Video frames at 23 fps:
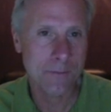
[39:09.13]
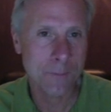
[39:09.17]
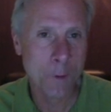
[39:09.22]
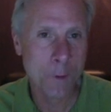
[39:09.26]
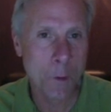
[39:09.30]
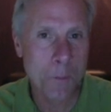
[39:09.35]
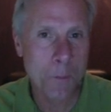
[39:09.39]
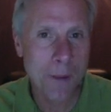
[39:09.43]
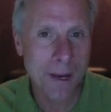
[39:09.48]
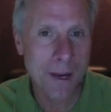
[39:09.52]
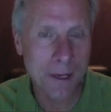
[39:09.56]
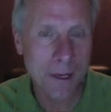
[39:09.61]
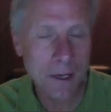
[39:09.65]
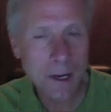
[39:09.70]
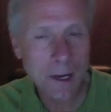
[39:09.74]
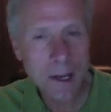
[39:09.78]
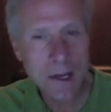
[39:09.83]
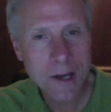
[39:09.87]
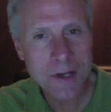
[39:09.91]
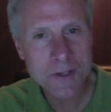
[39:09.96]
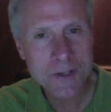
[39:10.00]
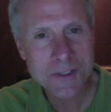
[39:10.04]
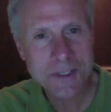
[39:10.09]
you're in my
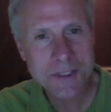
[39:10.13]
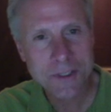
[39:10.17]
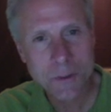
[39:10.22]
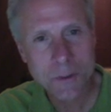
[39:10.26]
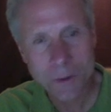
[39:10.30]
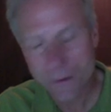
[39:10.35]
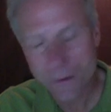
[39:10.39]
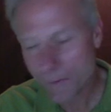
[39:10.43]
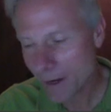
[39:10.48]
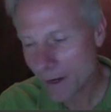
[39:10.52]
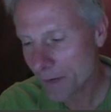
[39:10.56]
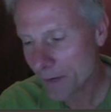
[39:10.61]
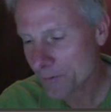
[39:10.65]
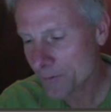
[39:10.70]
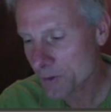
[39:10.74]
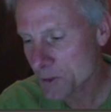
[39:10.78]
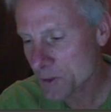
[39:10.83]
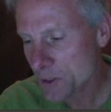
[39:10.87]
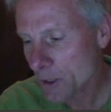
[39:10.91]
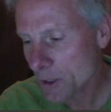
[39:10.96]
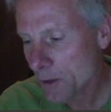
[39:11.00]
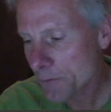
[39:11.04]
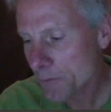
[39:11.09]
class and you ever have to
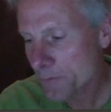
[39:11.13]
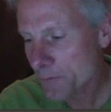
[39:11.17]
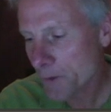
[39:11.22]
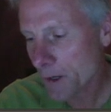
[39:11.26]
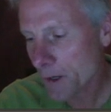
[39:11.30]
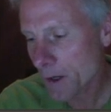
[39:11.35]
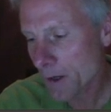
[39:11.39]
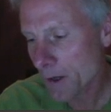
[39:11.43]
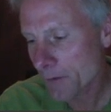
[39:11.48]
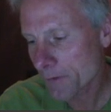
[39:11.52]
solve for R,